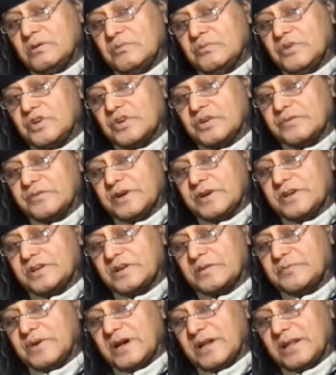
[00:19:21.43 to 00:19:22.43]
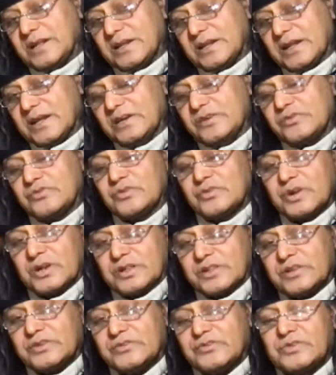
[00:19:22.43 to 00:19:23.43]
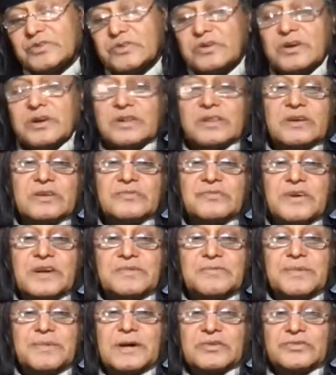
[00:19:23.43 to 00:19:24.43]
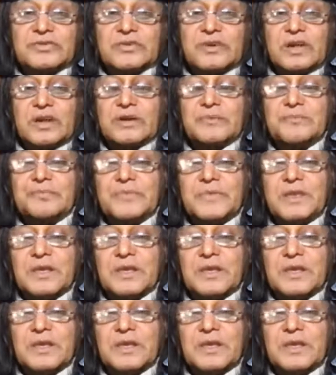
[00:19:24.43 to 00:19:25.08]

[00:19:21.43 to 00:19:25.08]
motivated by any race or ethnicity or anything. It's very personal.